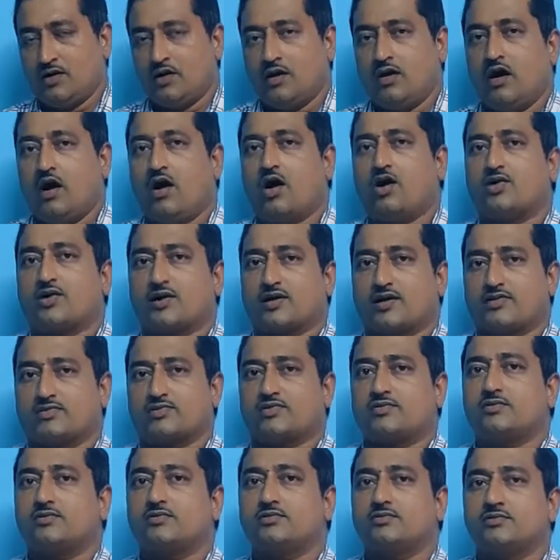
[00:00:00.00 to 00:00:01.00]
Okay,
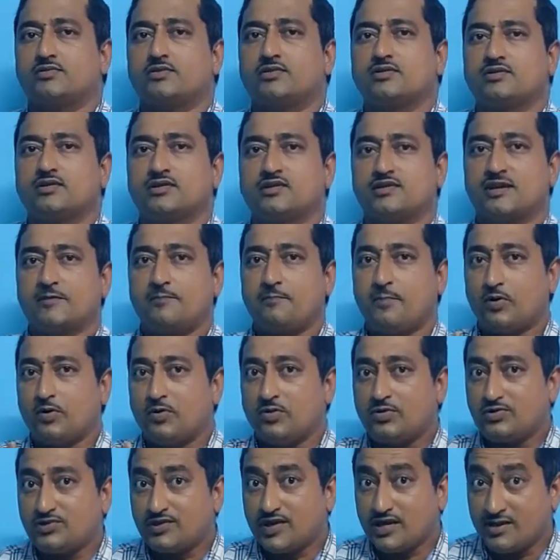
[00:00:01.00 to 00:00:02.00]
so the
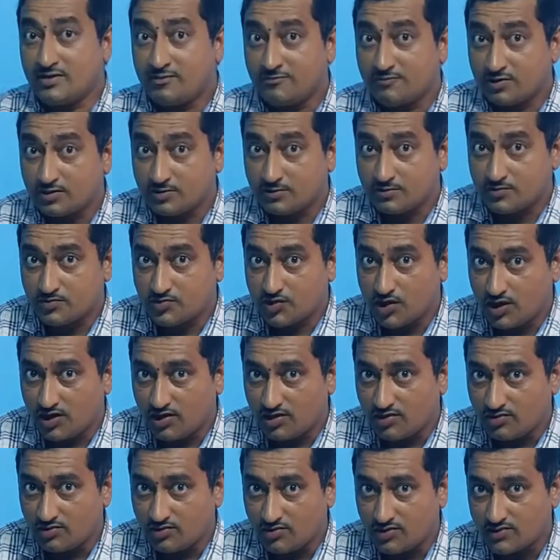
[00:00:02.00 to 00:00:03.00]
reporting verb
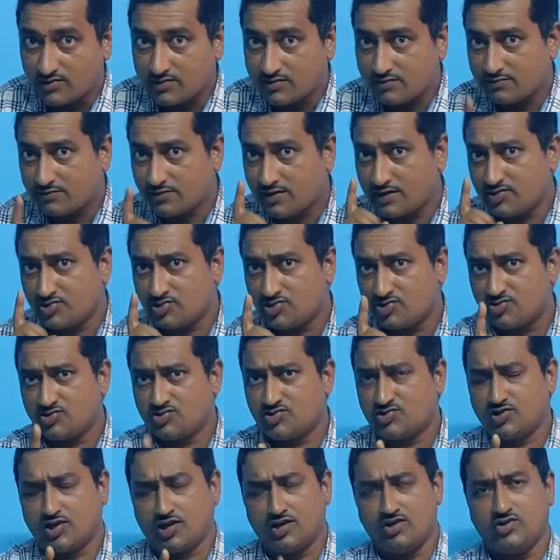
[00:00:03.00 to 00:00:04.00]
change is the first
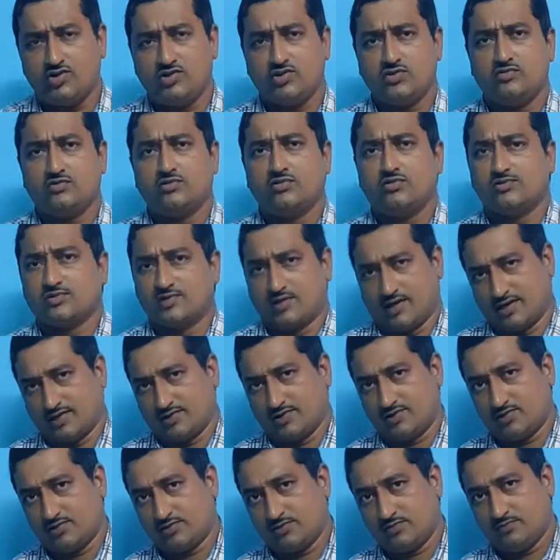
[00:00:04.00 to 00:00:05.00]
change you
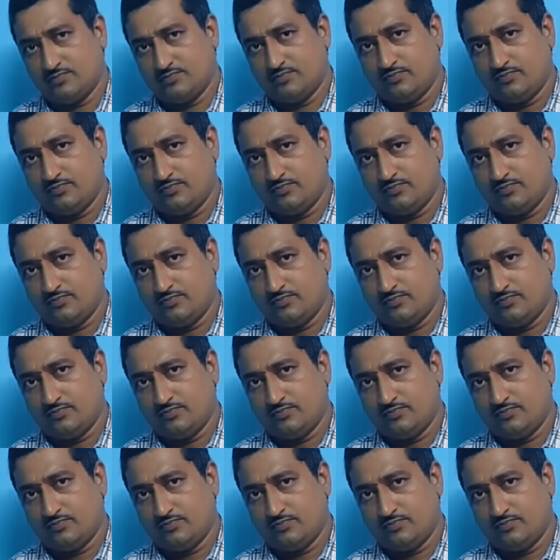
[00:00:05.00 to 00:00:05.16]
notice.